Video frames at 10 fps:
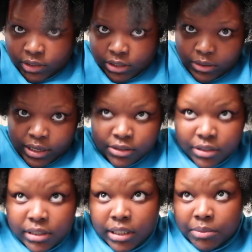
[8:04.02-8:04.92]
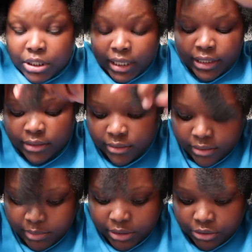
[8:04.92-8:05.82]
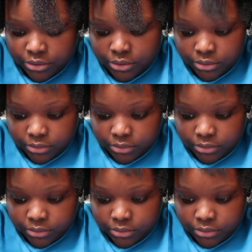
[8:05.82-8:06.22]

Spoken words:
So I'll just keep checking to make sure.